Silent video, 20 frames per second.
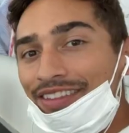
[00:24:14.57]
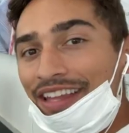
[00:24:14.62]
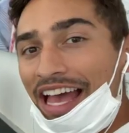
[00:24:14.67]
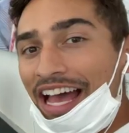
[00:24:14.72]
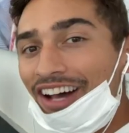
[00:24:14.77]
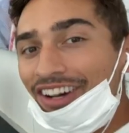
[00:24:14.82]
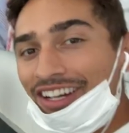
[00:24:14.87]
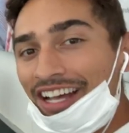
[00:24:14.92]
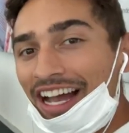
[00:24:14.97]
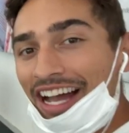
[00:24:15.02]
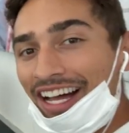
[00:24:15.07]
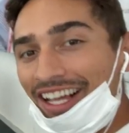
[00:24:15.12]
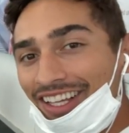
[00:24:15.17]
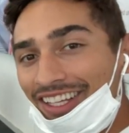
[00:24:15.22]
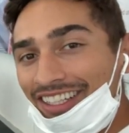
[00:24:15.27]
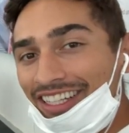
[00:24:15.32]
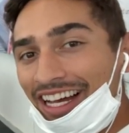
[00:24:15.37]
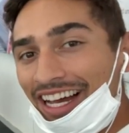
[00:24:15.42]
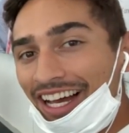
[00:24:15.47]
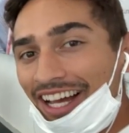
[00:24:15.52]
Now Kyle
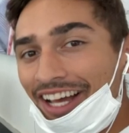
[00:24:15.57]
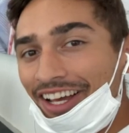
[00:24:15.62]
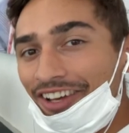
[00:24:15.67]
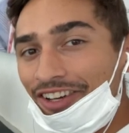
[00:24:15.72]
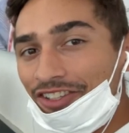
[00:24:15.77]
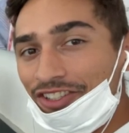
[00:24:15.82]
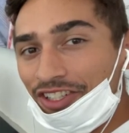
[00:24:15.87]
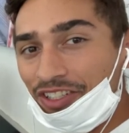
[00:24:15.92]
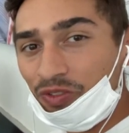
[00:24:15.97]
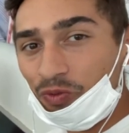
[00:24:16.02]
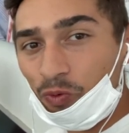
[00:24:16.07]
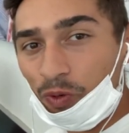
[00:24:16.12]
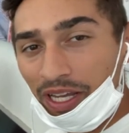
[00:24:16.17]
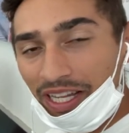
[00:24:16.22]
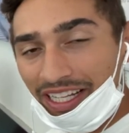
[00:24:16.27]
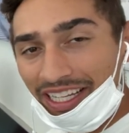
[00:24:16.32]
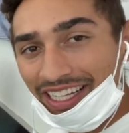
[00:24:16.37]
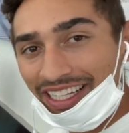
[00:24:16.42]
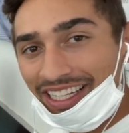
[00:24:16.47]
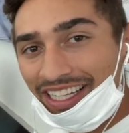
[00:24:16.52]
and I are just
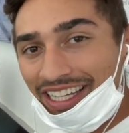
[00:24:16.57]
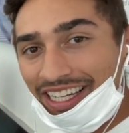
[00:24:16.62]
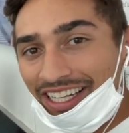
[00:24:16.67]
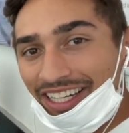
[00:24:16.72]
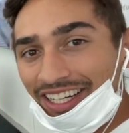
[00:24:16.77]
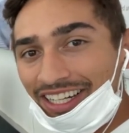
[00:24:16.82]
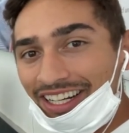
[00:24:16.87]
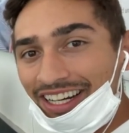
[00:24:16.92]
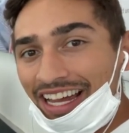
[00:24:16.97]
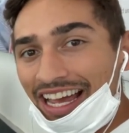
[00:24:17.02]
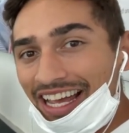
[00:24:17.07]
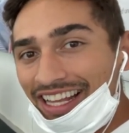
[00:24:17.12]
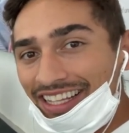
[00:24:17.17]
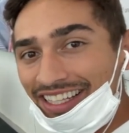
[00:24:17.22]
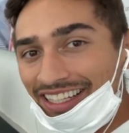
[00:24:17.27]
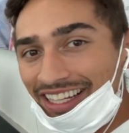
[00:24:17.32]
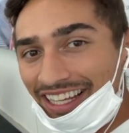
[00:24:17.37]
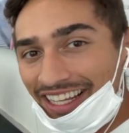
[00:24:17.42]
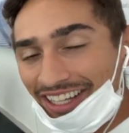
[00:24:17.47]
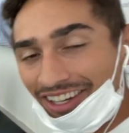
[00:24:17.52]
waiting here,
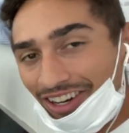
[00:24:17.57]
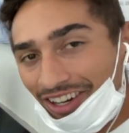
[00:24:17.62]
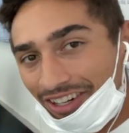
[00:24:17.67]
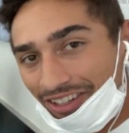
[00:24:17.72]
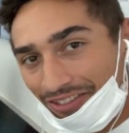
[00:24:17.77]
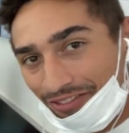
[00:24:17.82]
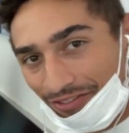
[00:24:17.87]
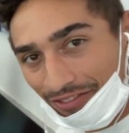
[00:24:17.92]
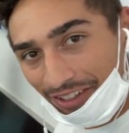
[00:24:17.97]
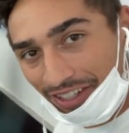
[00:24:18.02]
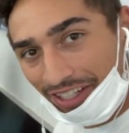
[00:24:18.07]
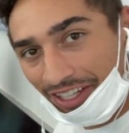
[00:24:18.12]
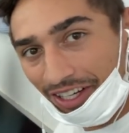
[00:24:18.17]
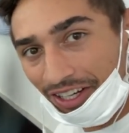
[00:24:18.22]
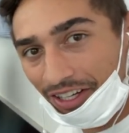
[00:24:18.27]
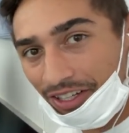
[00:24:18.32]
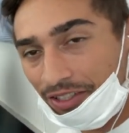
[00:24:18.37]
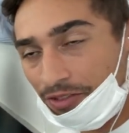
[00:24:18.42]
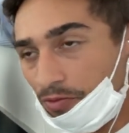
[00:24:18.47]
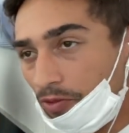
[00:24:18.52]
editing our
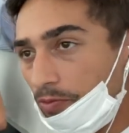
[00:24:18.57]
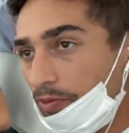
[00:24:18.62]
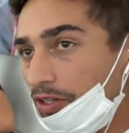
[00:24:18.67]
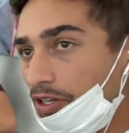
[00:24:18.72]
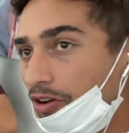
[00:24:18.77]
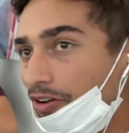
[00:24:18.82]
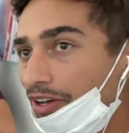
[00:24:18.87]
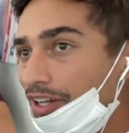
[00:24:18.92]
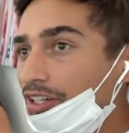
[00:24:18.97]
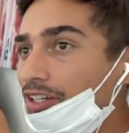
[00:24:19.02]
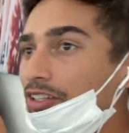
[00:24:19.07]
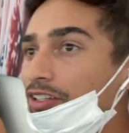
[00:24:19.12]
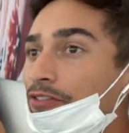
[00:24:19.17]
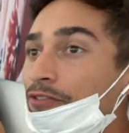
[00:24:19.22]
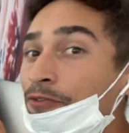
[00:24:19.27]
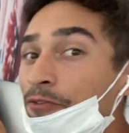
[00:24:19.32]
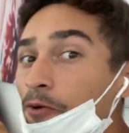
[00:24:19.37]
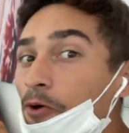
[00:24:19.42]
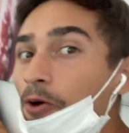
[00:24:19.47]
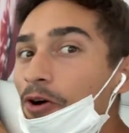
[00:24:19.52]
videos. We'll be going on a
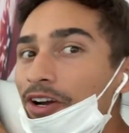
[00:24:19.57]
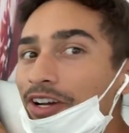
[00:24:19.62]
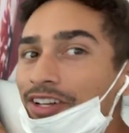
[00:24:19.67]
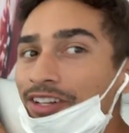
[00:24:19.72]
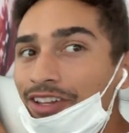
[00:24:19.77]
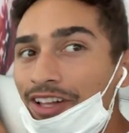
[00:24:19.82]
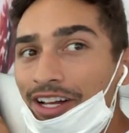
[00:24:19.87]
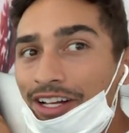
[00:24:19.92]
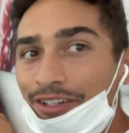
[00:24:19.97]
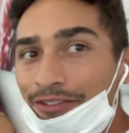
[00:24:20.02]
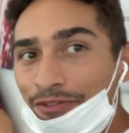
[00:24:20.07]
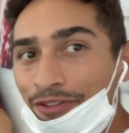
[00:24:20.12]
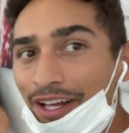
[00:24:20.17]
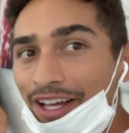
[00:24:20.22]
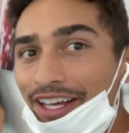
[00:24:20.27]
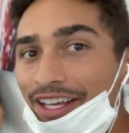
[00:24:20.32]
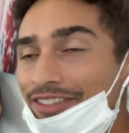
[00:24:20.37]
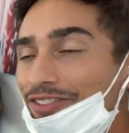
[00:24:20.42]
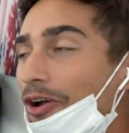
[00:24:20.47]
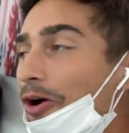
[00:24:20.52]
4 o'clock
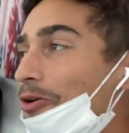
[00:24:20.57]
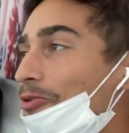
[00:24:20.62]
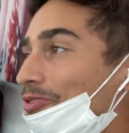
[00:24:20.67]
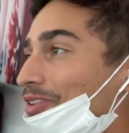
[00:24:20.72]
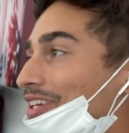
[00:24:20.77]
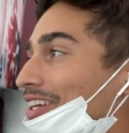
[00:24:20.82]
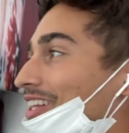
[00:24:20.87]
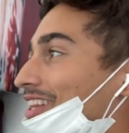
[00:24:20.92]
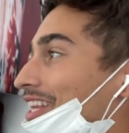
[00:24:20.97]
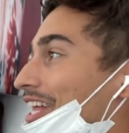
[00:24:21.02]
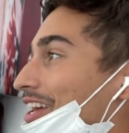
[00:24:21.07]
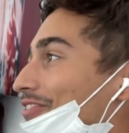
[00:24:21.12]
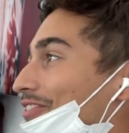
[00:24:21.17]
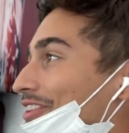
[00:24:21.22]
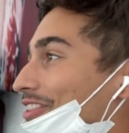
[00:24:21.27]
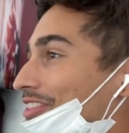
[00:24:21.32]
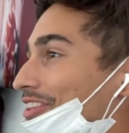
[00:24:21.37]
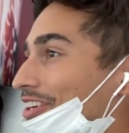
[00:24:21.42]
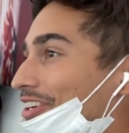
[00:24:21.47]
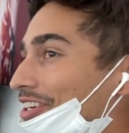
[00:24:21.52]
flight. It's only
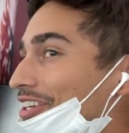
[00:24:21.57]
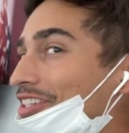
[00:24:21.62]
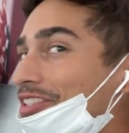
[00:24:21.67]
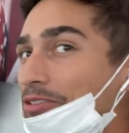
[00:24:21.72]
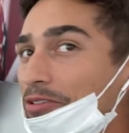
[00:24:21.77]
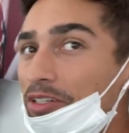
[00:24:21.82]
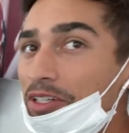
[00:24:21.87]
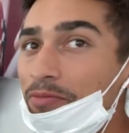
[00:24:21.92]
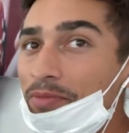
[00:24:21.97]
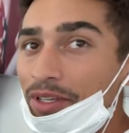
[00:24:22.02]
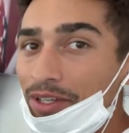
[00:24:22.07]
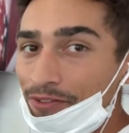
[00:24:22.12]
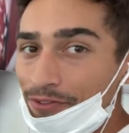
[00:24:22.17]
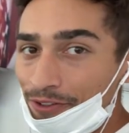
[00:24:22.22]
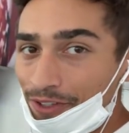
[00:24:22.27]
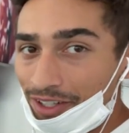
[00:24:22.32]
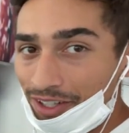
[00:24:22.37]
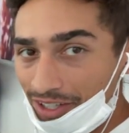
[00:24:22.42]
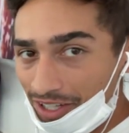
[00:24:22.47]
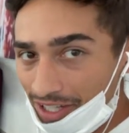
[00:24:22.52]
11:30, so we're gonna be here
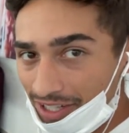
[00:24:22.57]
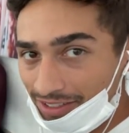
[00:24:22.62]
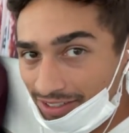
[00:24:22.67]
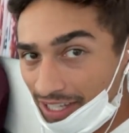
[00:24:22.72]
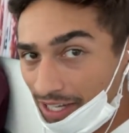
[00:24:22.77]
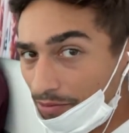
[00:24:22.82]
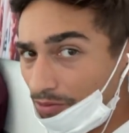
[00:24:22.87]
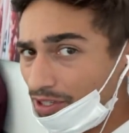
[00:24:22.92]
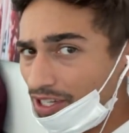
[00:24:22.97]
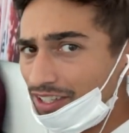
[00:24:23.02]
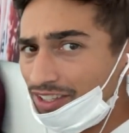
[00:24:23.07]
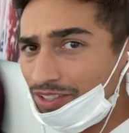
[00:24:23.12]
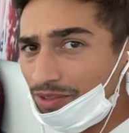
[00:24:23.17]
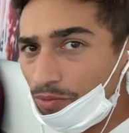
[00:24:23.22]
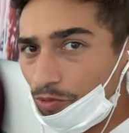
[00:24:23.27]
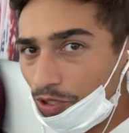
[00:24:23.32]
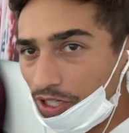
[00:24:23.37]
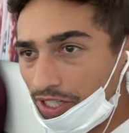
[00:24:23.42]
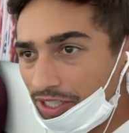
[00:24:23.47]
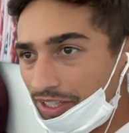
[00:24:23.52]
for a long time. We'll get some
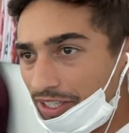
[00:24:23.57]
work